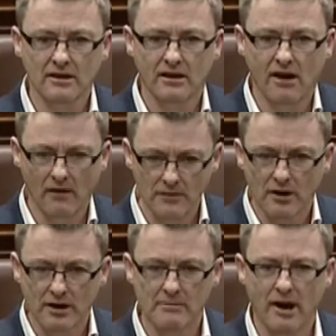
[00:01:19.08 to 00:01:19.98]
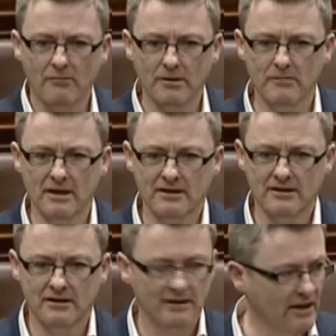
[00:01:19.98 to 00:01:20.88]
of your department, Minister,
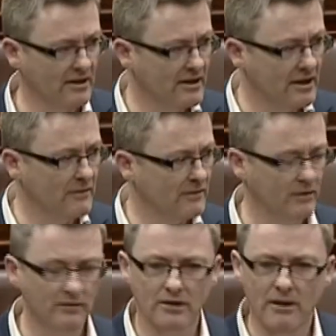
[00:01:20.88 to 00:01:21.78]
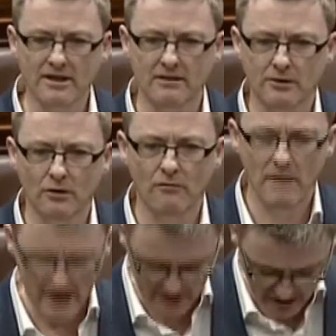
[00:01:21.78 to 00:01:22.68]
not in the gift of the rest of us who have
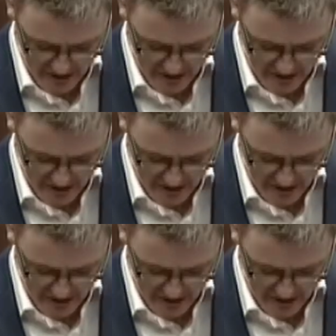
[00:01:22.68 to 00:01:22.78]
made